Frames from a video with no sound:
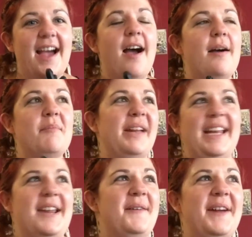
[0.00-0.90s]
But
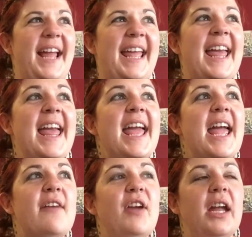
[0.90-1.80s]
anyway,
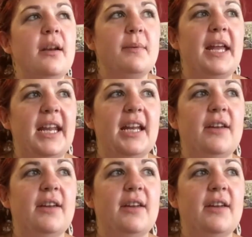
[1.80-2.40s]
if I end up getting